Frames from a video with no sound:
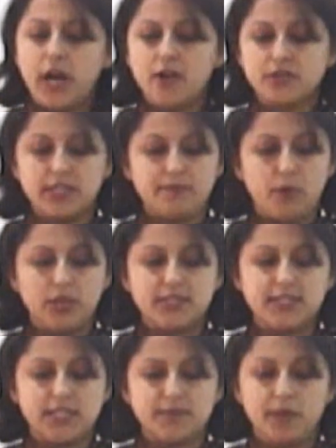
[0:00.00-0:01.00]
housing
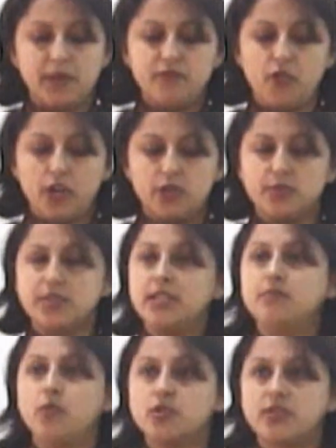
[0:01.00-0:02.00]
policy is being followed
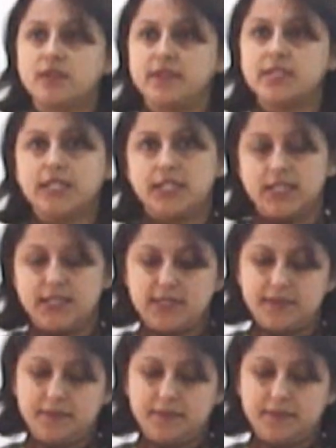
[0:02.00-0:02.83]
in most of the cities.